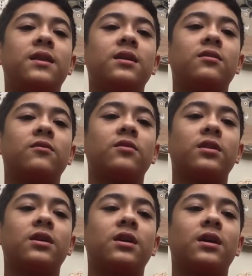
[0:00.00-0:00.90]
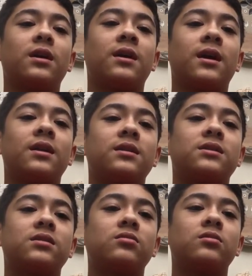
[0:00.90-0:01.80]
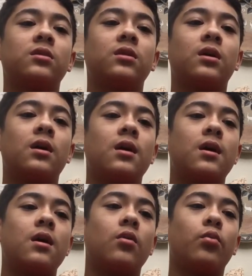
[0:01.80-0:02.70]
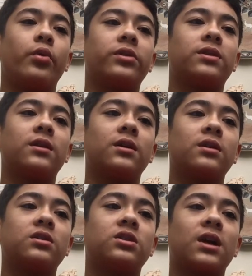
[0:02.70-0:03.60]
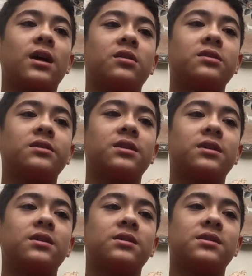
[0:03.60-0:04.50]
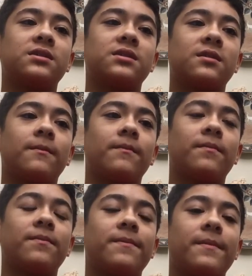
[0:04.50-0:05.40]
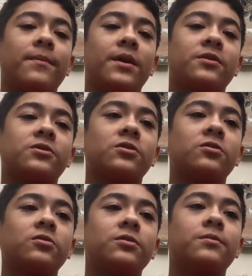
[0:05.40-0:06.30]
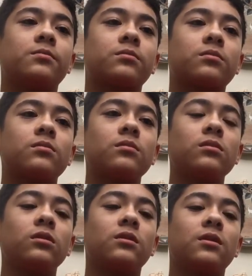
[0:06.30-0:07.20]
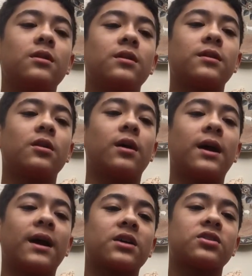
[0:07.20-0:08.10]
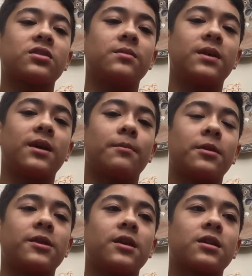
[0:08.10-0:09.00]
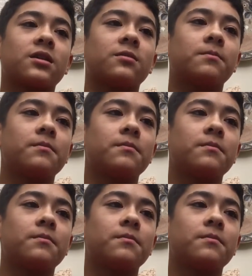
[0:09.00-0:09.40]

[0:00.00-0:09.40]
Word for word: they don't really get into what the child is being told. They don't actually be empathetic.